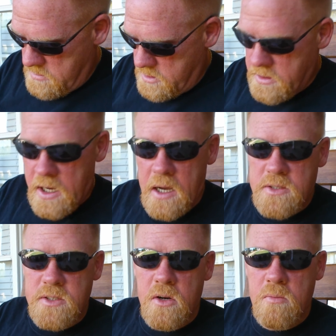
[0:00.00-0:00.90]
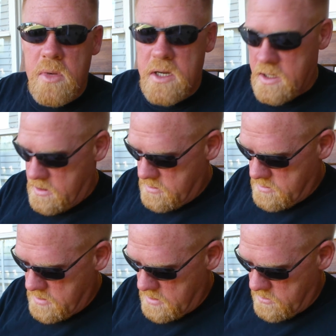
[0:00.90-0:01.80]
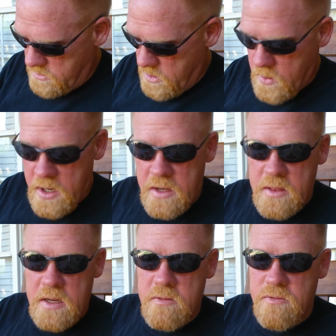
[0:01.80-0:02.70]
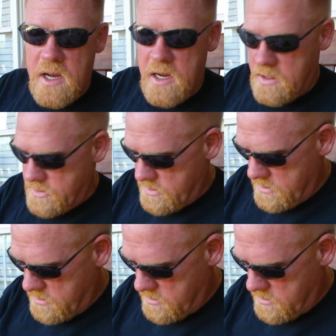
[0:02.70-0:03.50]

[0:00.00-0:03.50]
you guys know me. I don't do anything fast.